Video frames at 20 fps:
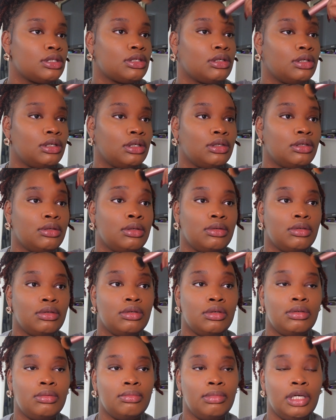is gonna
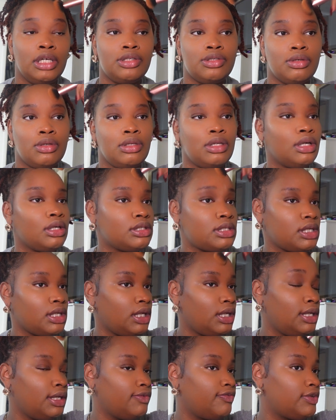make sure that it's
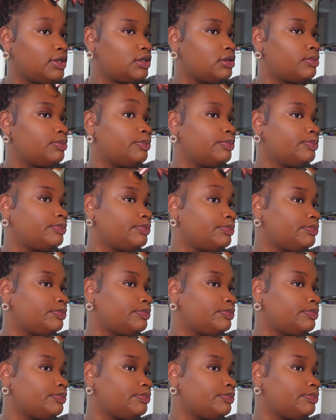even.